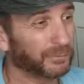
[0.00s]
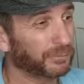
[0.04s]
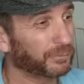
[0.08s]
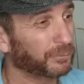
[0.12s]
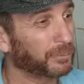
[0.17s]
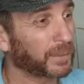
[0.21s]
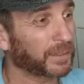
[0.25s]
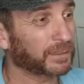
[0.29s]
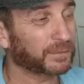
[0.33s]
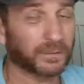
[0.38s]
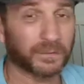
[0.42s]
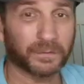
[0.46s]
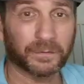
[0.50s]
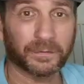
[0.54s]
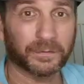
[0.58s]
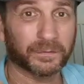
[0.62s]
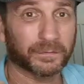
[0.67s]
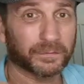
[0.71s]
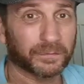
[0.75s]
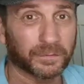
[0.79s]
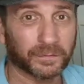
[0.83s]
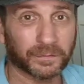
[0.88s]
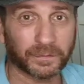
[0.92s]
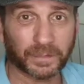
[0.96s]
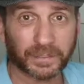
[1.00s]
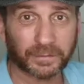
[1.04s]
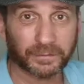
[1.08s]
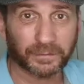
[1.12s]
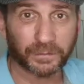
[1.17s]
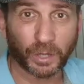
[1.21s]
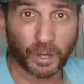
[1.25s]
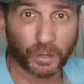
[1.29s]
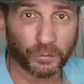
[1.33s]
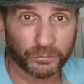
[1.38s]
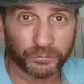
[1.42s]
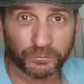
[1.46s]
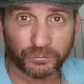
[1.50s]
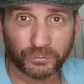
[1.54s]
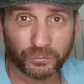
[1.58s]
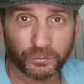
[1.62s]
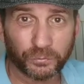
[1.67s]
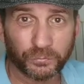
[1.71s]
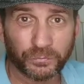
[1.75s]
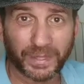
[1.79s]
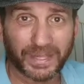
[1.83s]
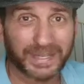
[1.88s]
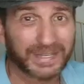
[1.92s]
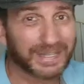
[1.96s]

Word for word: I respect, like the other two,